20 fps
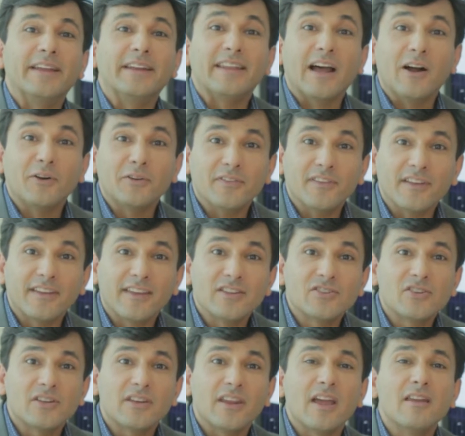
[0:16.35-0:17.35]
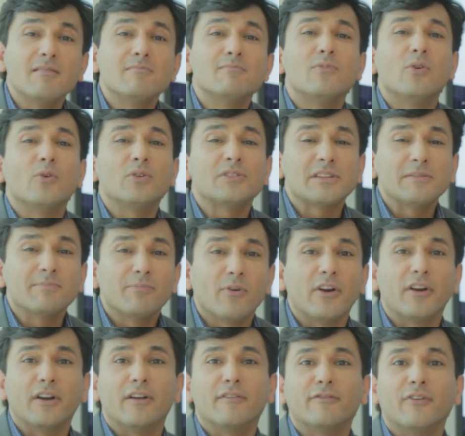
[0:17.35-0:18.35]
it out in the kitchen, and most
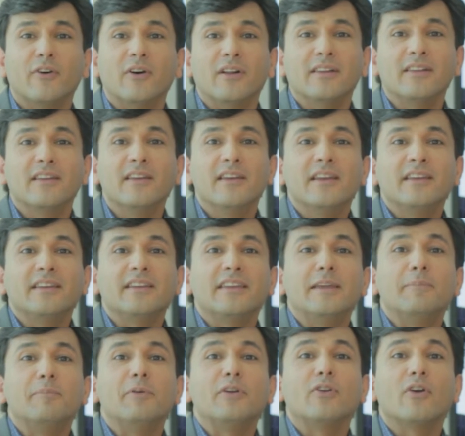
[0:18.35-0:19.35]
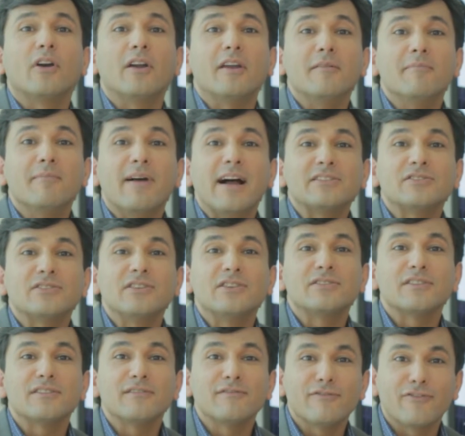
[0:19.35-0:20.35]
important of all, keeping your
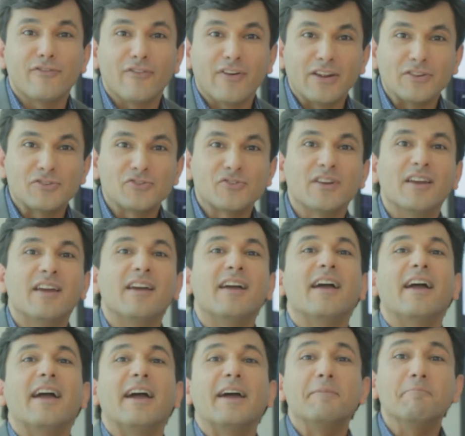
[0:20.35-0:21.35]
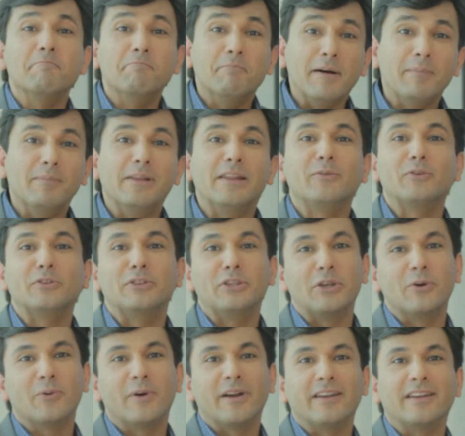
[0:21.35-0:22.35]
imagination fresh and bubbling with
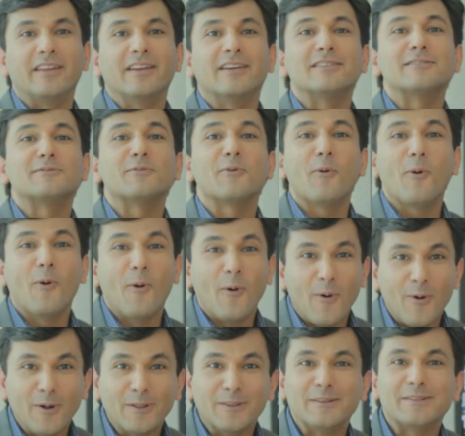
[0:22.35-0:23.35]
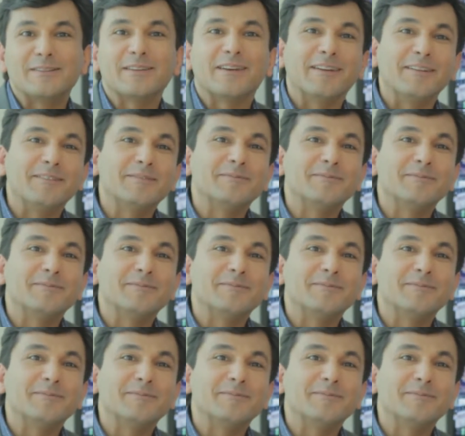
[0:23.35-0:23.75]
new ideas all the time.